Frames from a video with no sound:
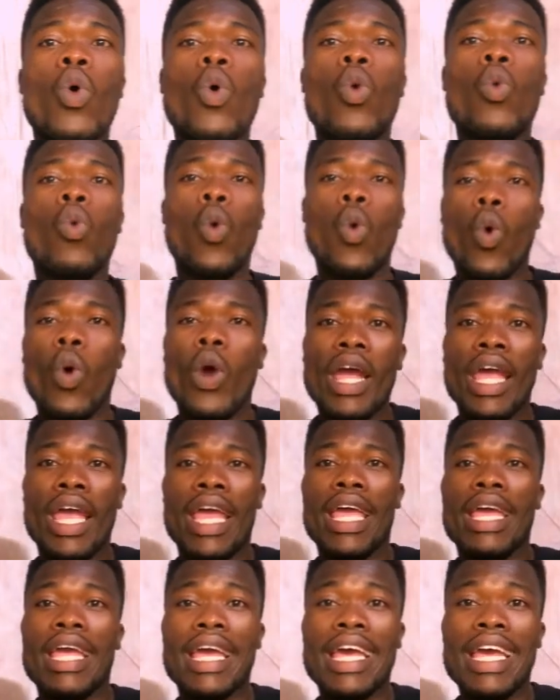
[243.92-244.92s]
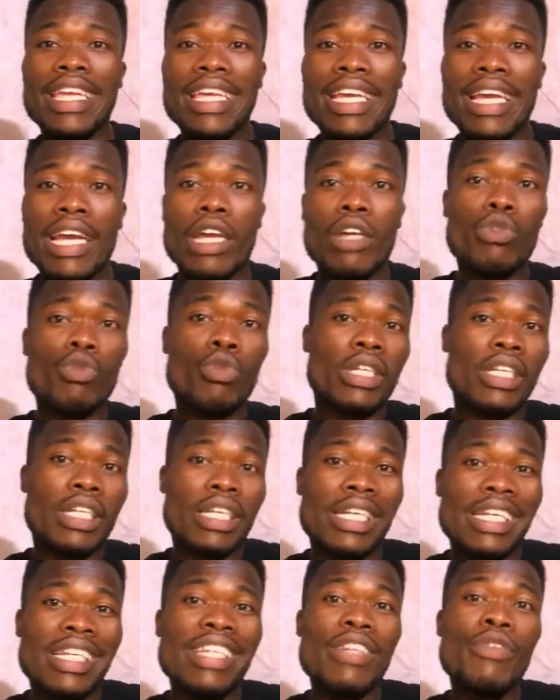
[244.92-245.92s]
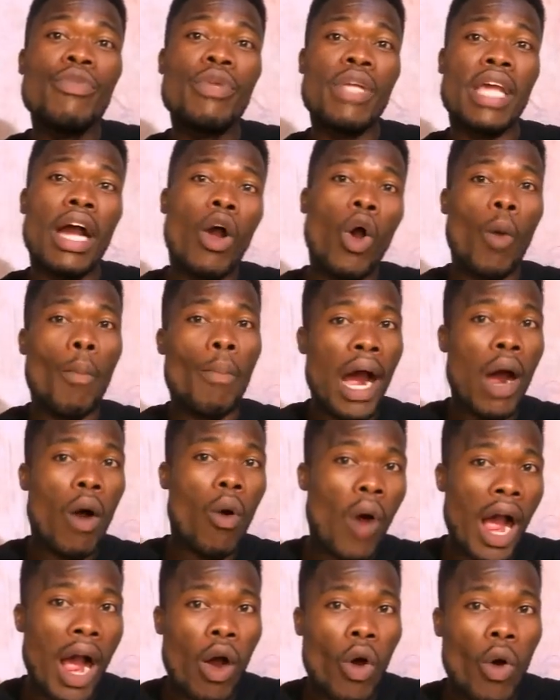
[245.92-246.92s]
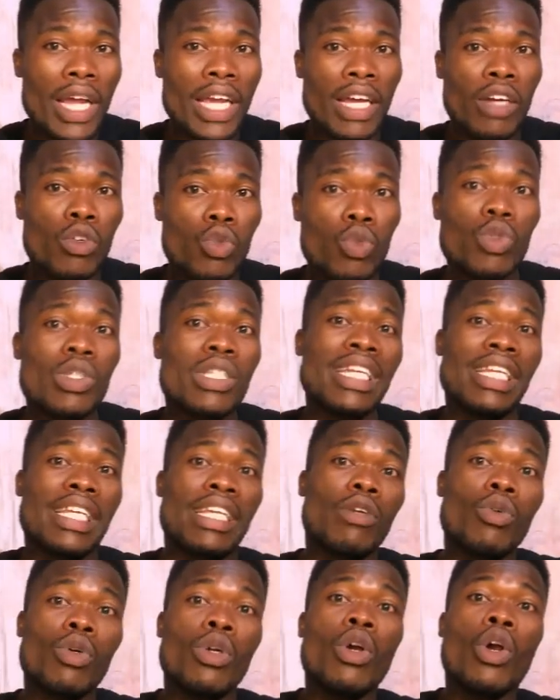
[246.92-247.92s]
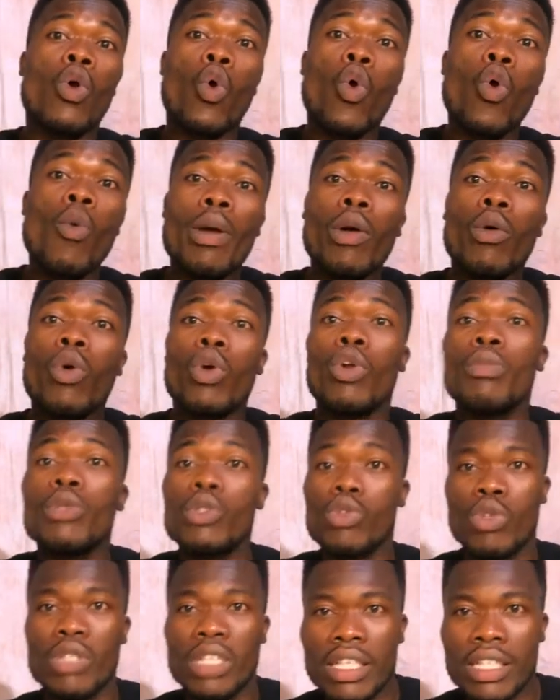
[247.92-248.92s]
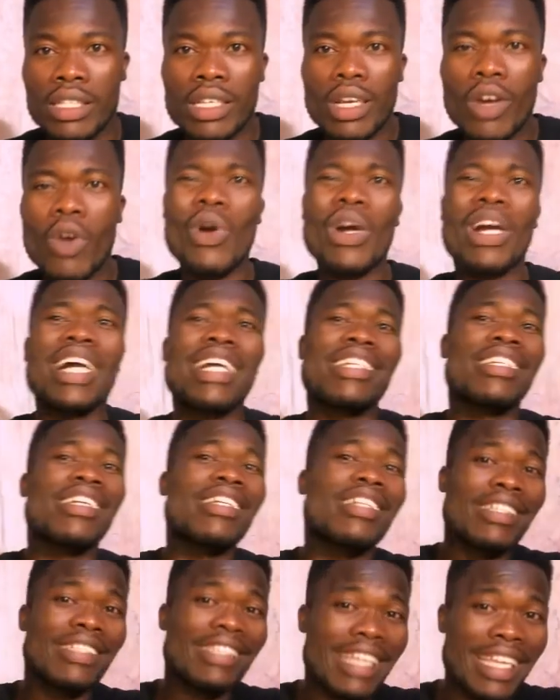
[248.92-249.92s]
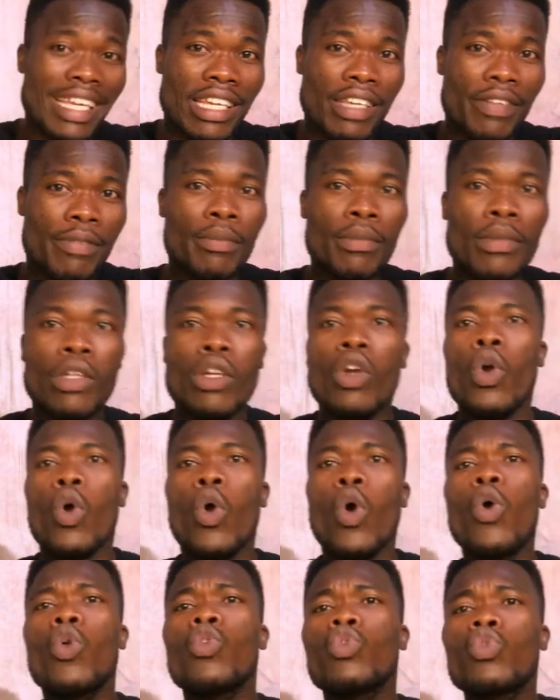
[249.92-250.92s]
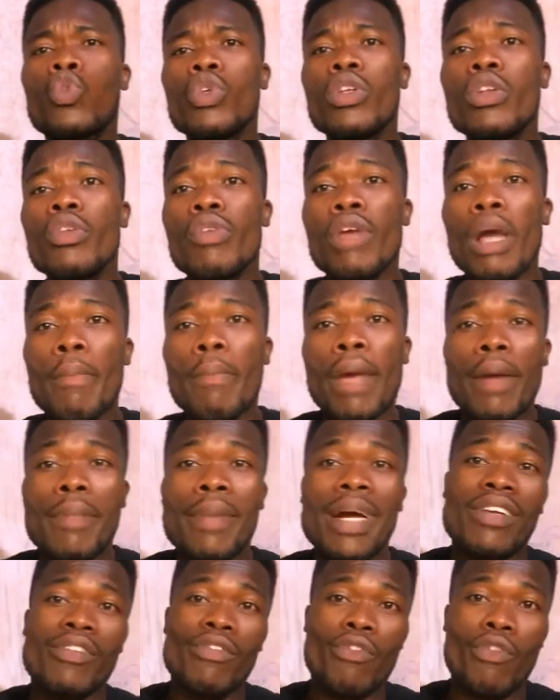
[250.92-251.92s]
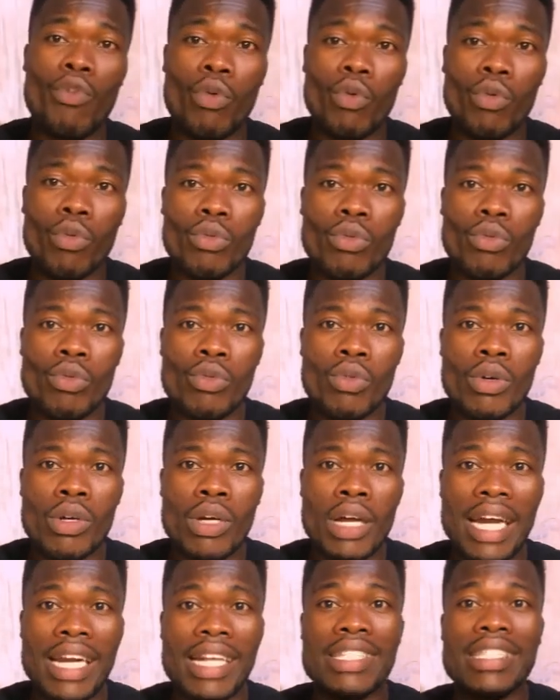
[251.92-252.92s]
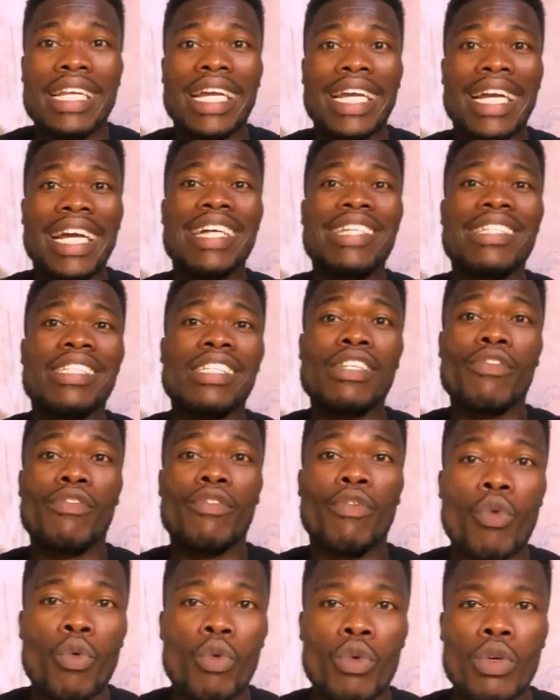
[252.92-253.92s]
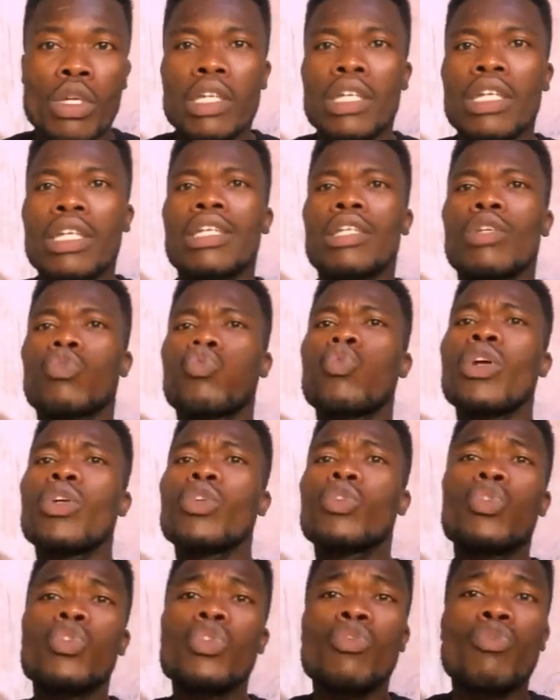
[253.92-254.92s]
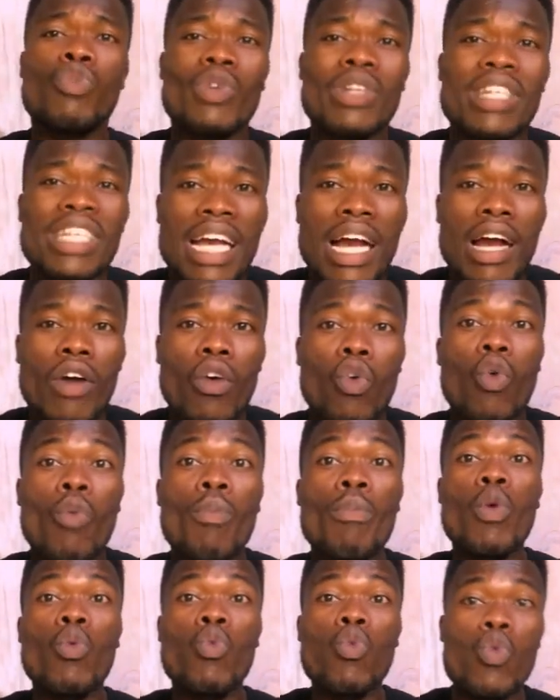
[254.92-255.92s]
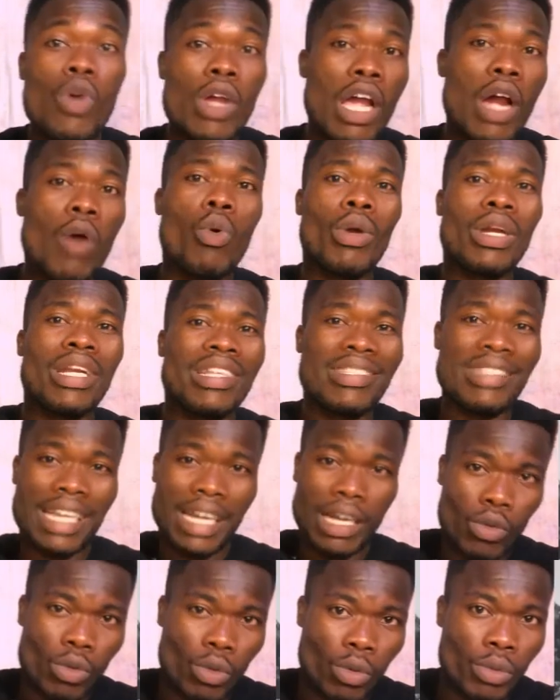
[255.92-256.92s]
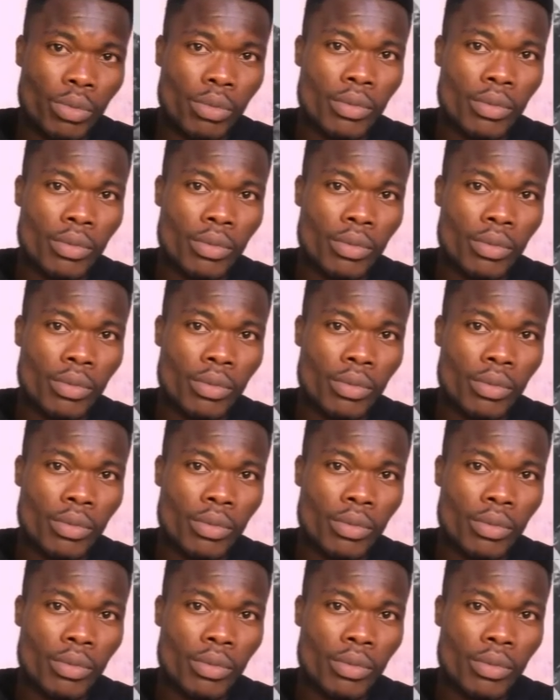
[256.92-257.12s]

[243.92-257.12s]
oh, call a year Edwin, Ninia, or Bahua, or Yano Sweden, whom economy student, or catch any say, on two Ninia Behman a fool, and as a cousin a fool, when two for dear will be woo a one a son,